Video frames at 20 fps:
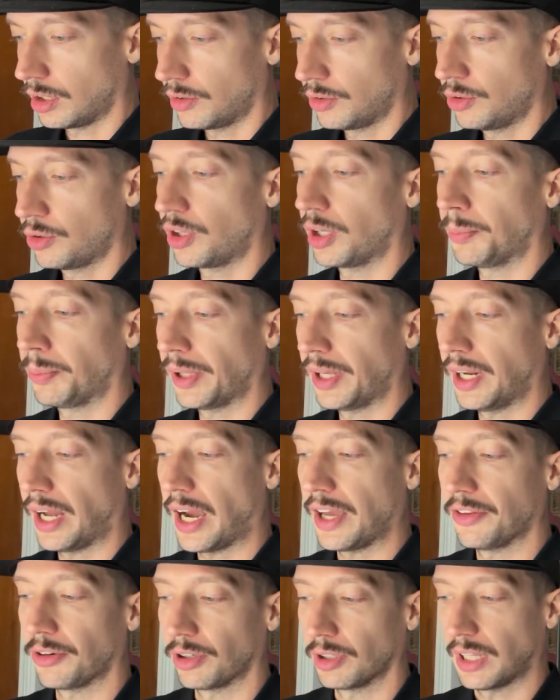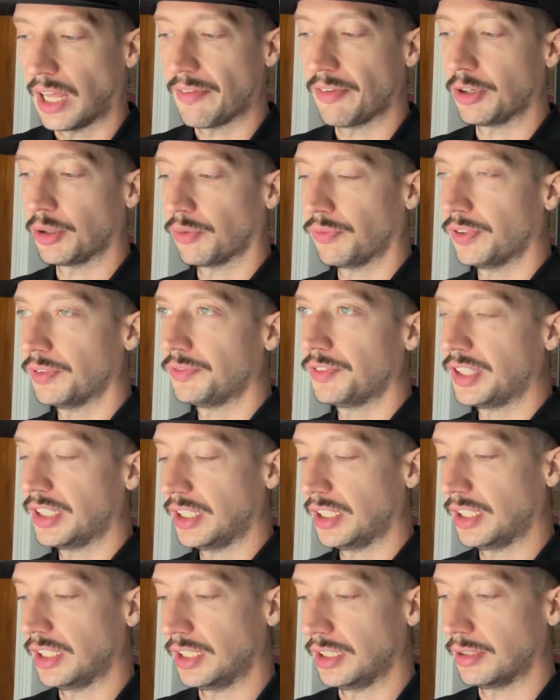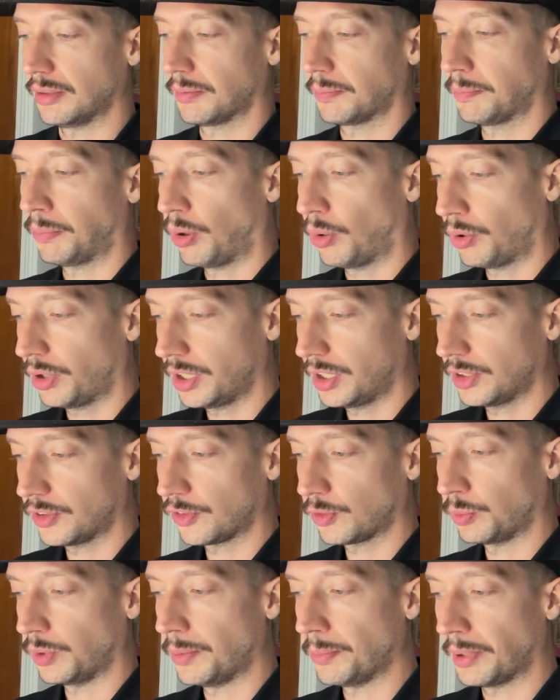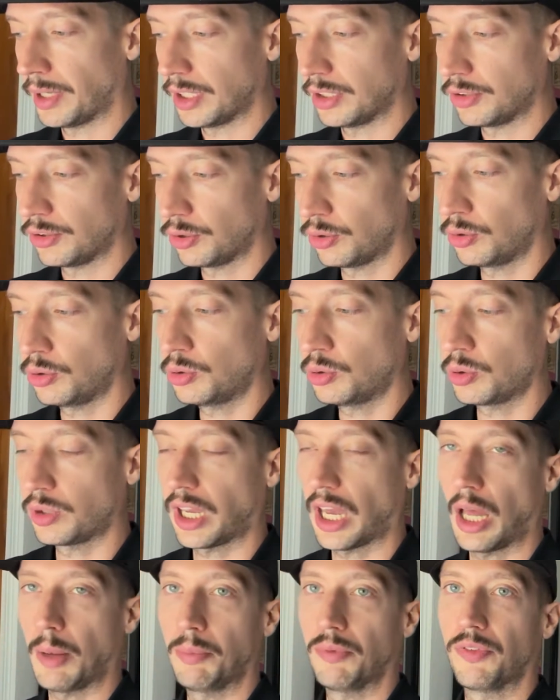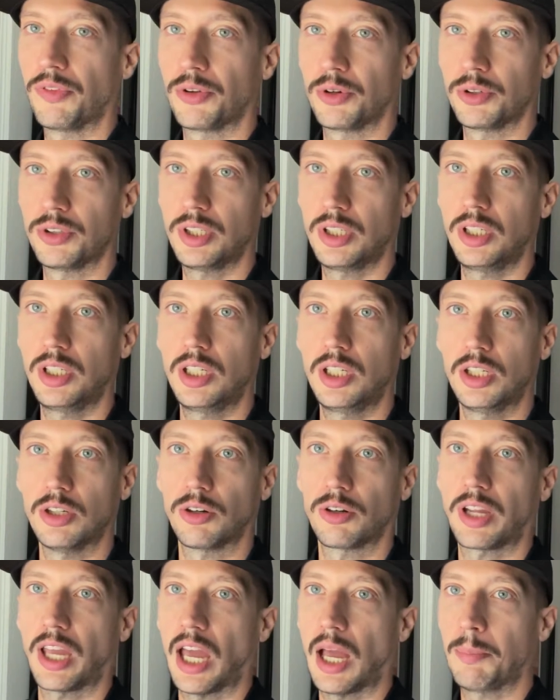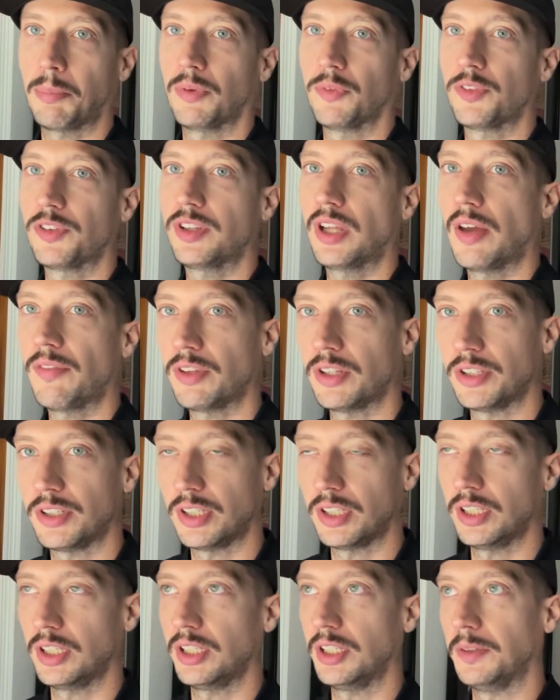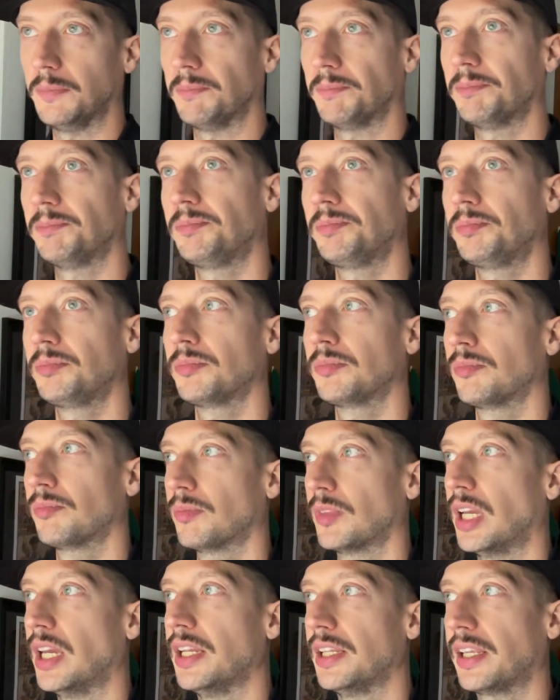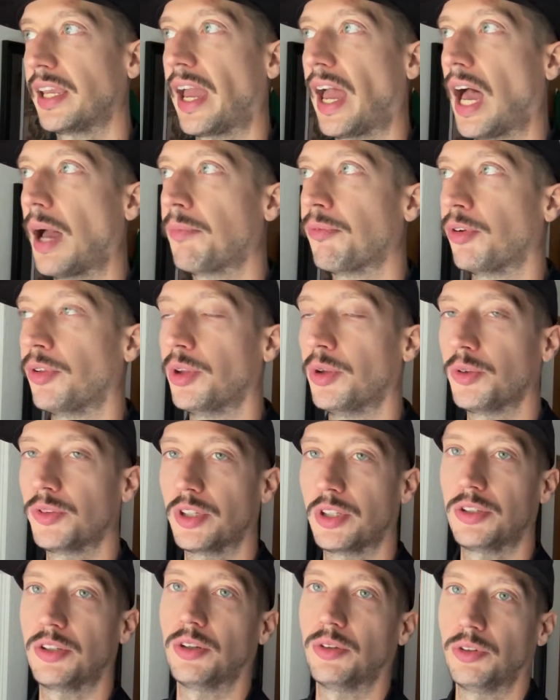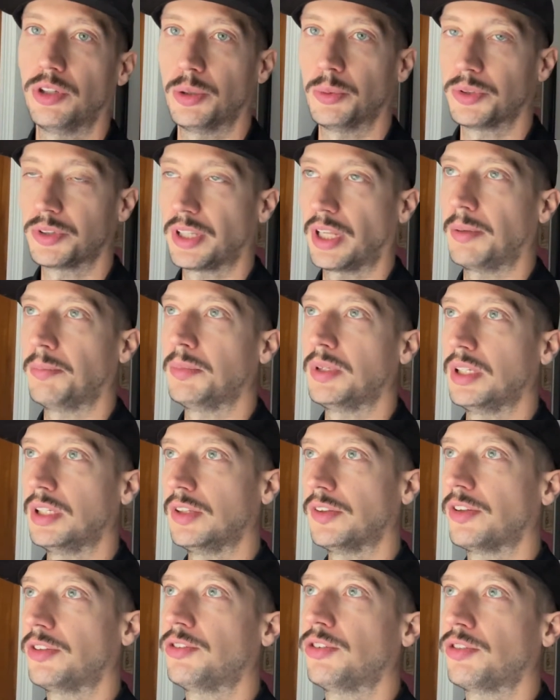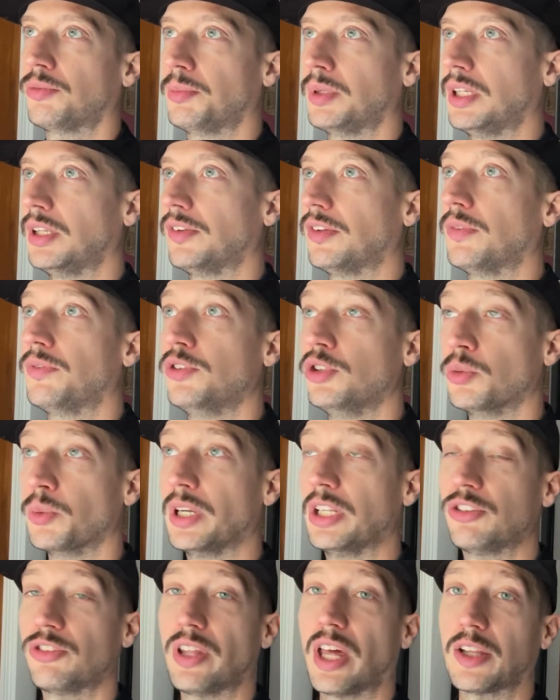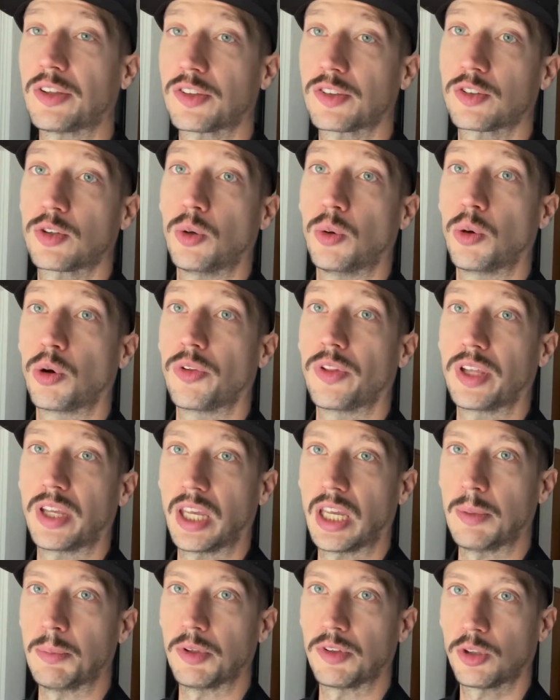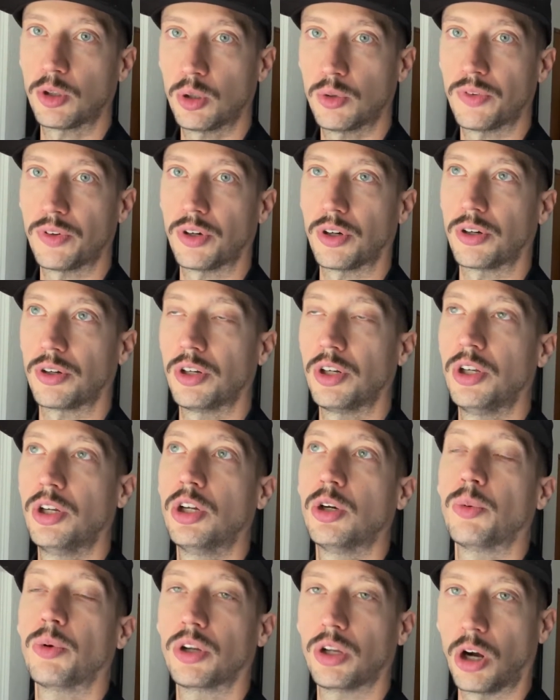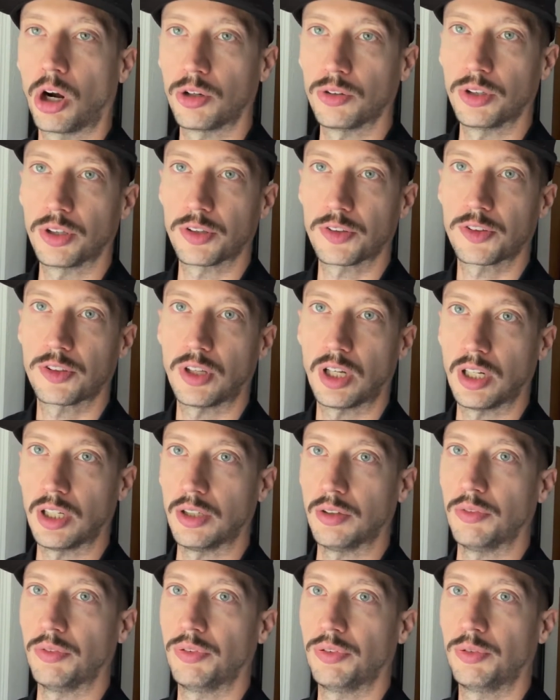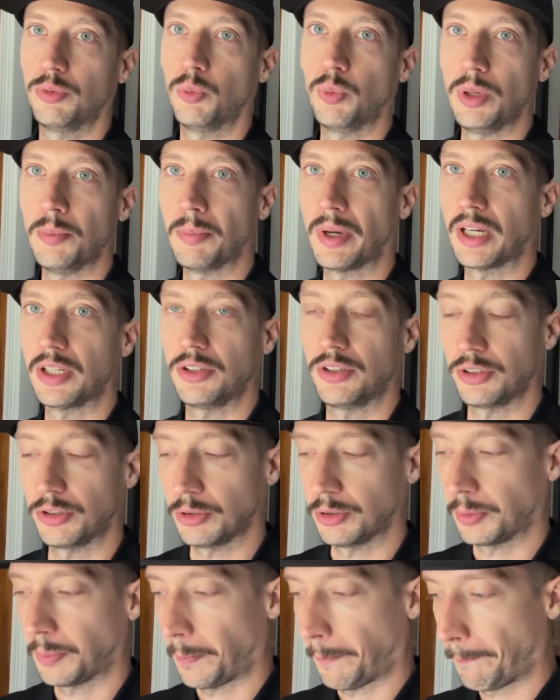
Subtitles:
You're going to play to either 11 or 15 points, win by 2, cap of 13 or cap of 17. And cap, for those that don't know what that means, it just means if you reach that score, the game is over, regardless of win by 2.